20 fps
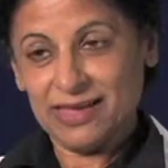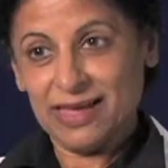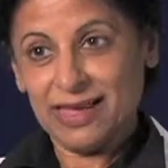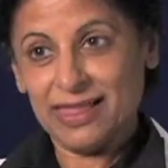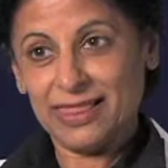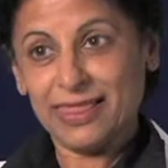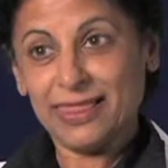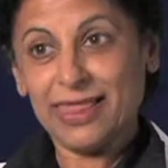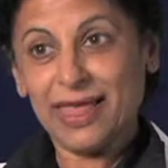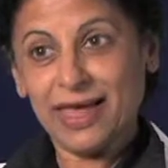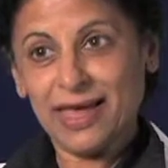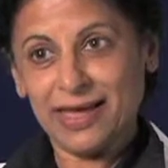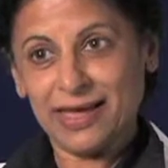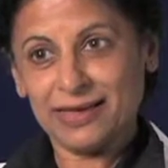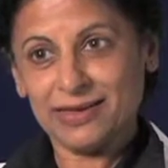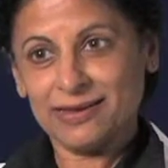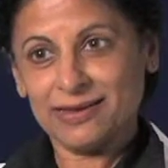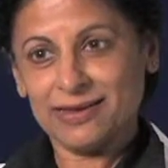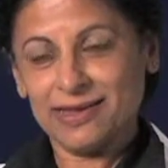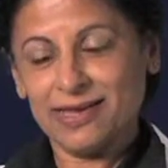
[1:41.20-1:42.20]
And
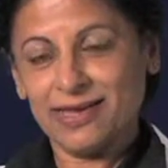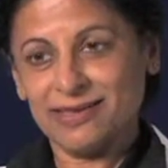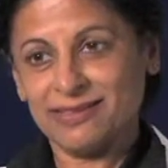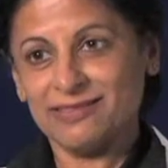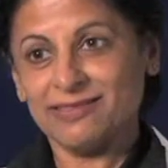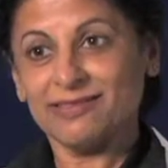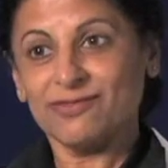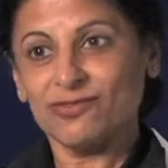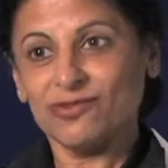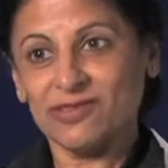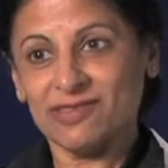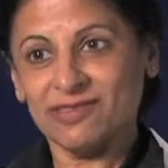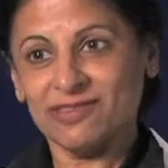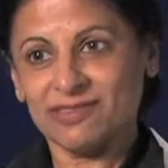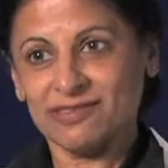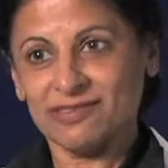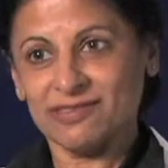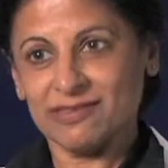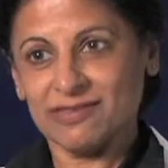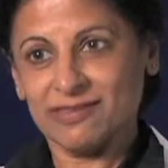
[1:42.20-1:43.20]
that has
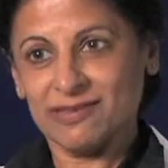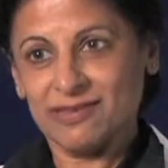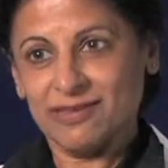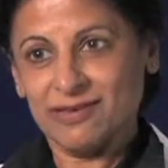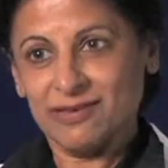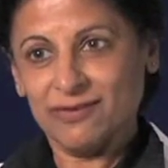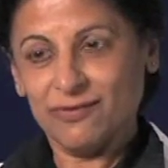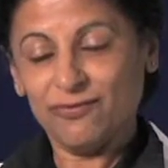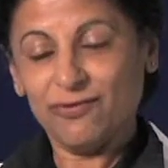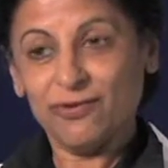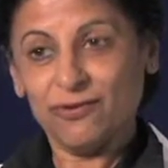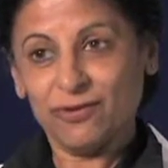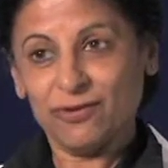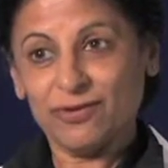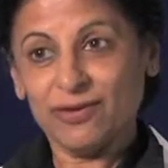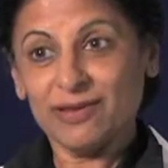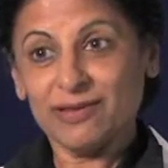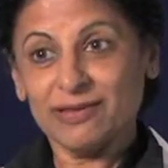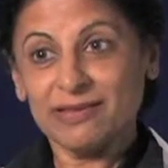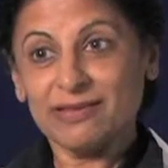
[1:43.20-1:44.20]
risks
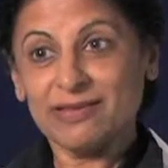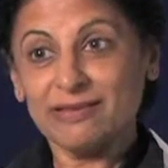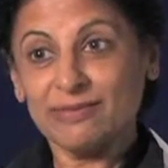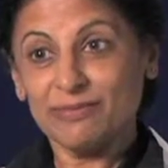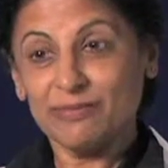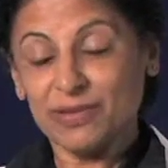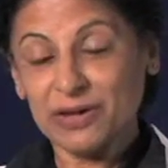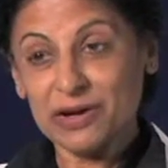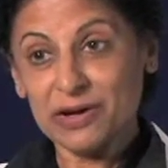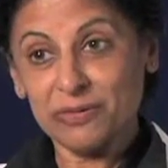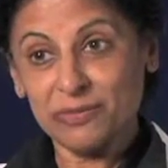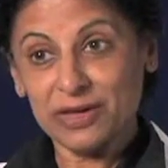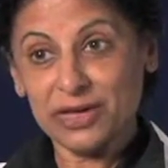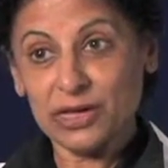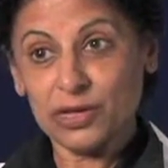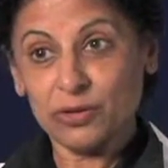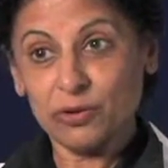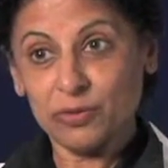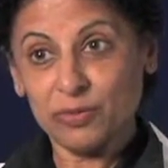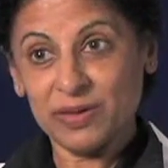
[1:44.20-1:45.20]
for
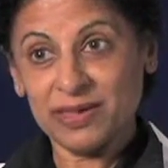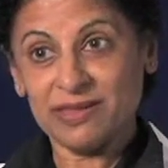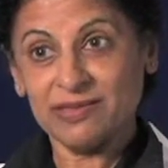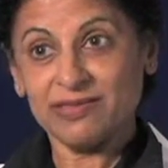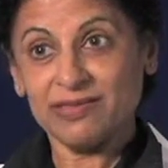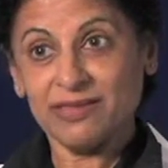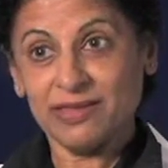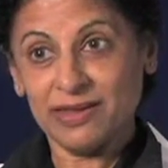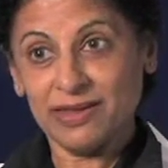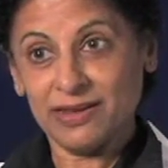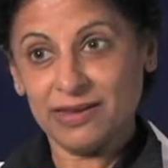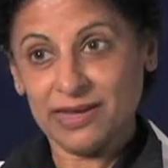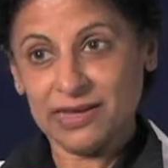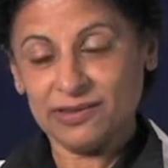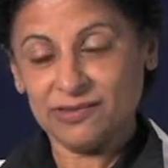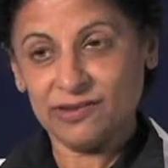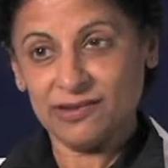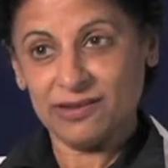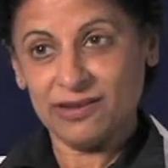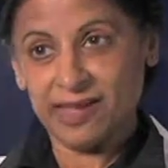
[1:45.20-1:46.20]
becoming an obese in later